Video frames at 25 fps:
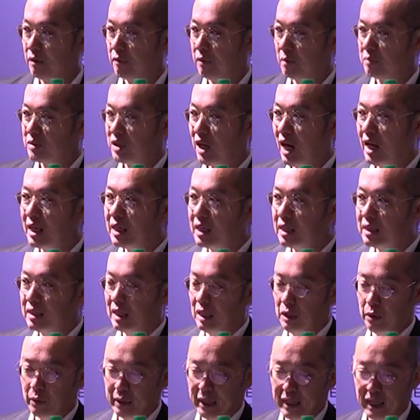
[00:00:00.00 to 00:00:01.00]
So from China,
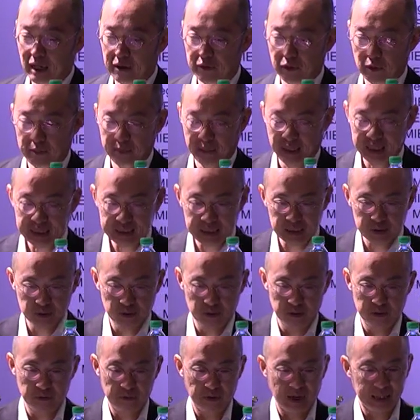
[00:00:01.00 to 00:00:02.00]
they're looking out for places
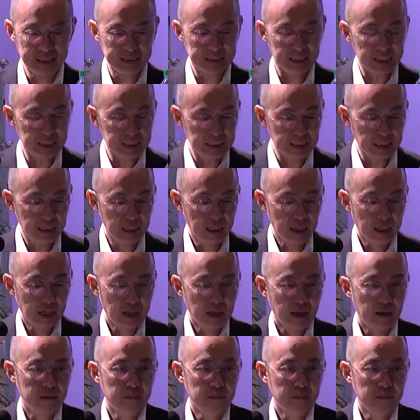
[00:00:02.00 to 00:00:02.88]
to invest in,